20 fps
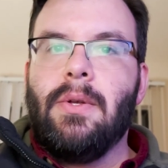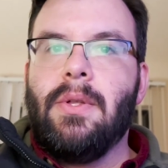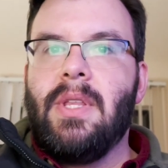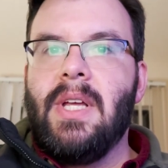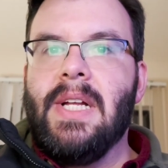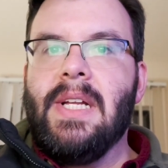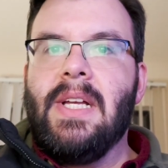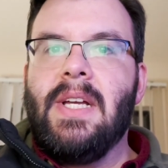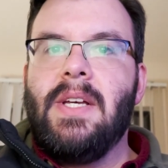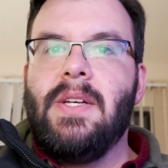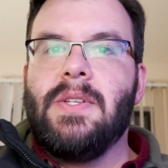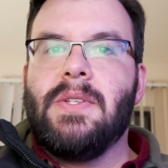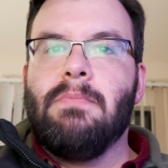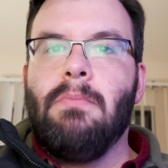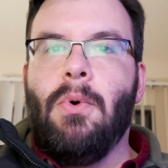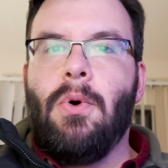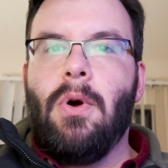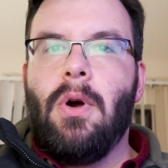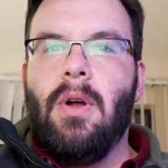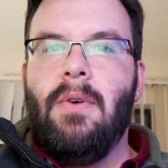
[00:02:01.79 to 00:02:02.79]
thing is
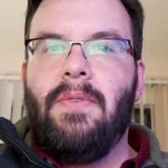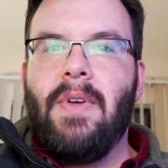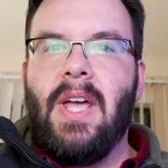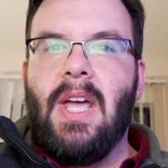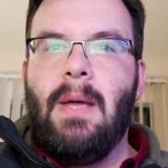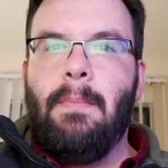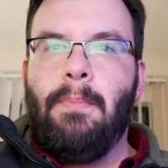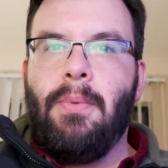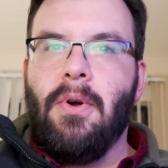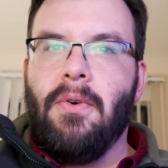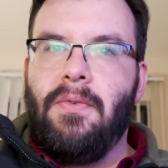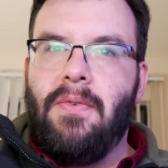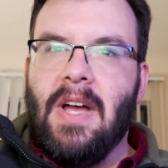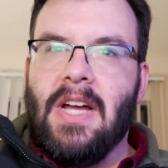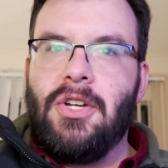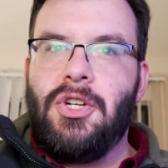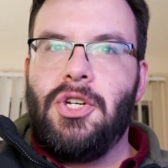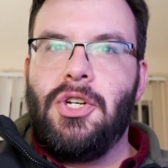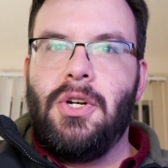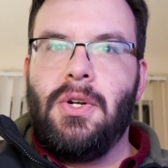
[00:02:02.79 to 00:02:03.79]
more of a
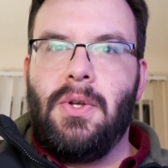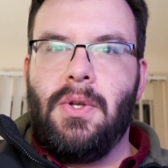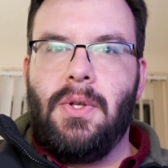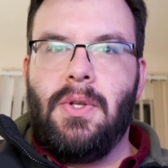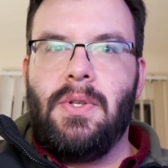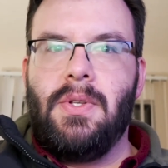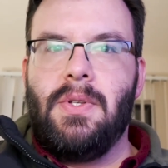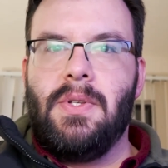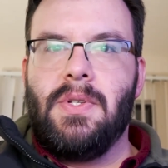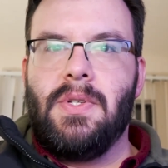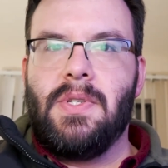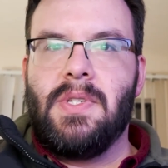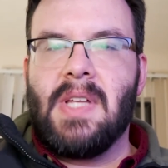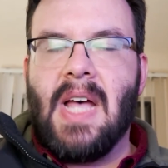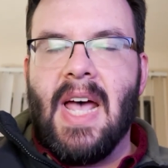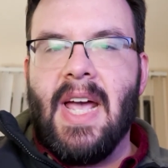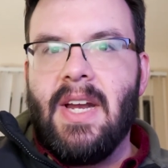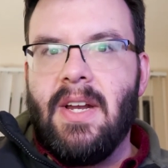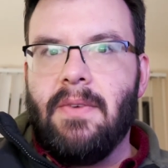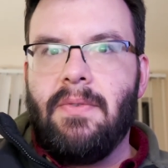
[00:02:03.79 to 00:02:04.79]
professional
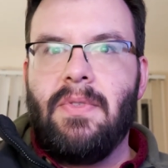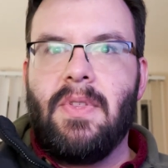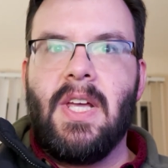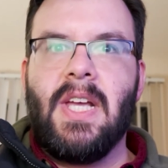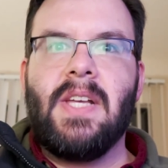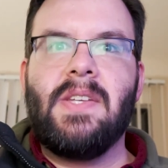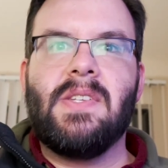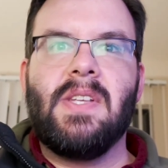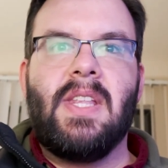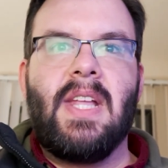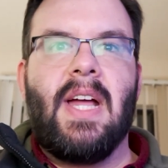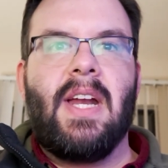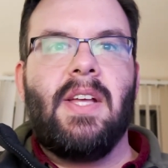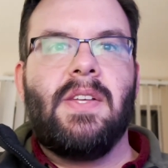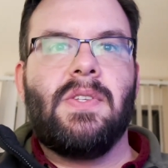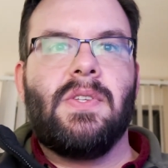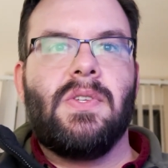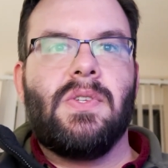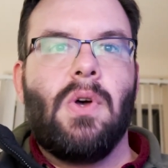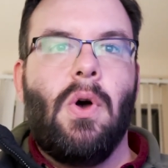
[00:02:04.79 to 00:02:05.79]
side of things, and that
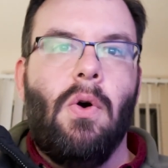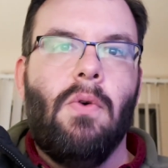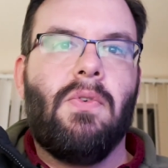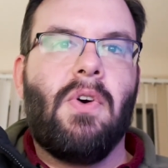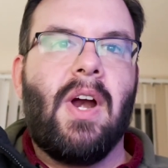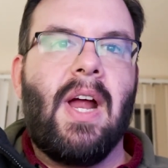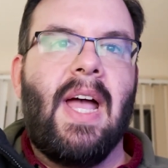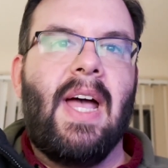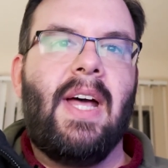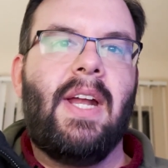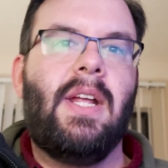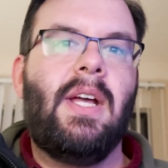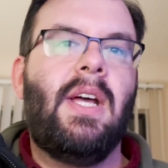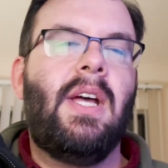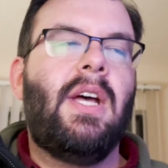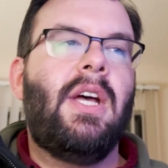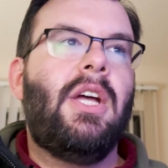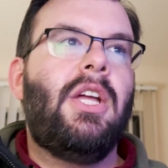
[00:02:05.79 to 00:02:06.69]
is overhead.